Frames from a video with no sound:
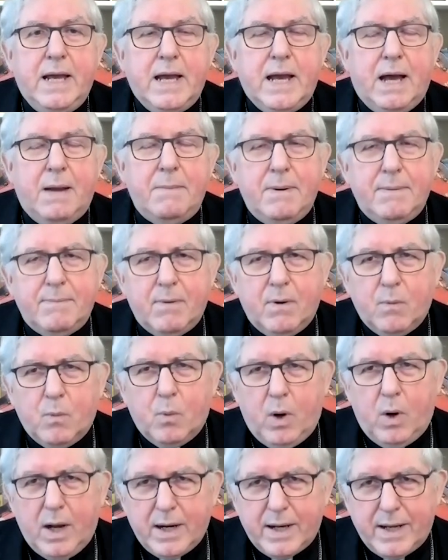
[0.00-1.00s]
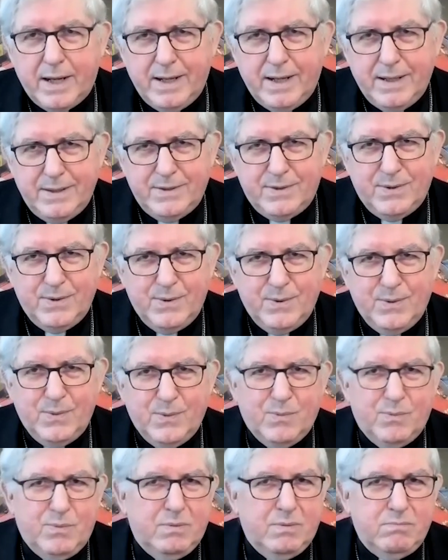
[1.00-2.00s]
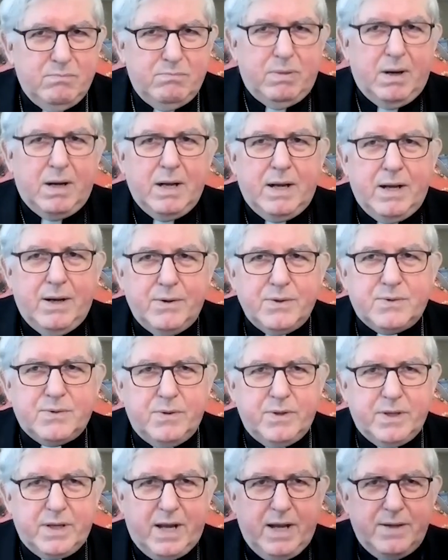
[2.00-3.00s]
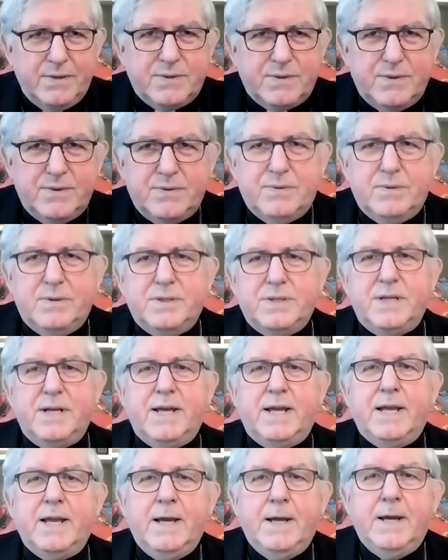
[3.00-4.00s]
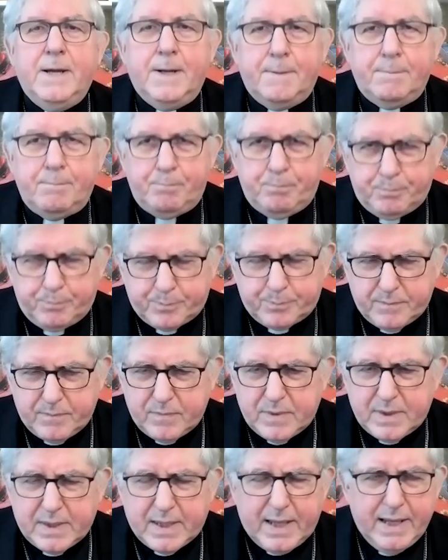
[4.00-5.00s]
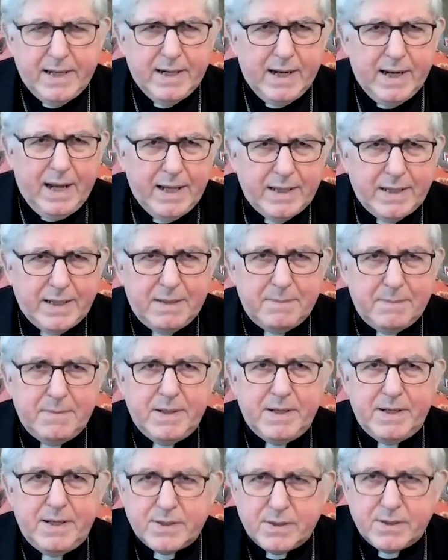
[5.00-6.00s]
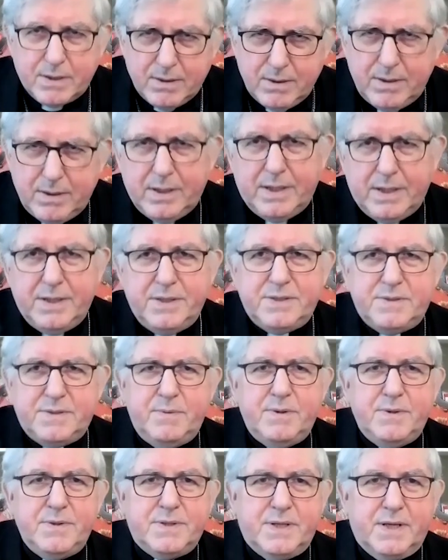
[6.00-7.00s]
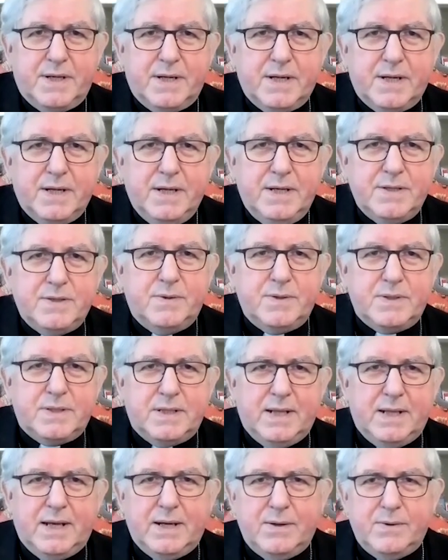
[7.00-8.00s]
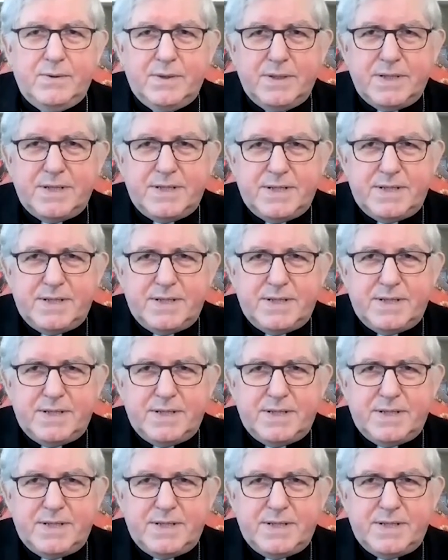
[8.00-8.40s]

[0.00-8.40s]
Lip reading: I remember walking into the bunkhouse where the counselors were staying, and a guy came in, he turned on his music, so it's loud, and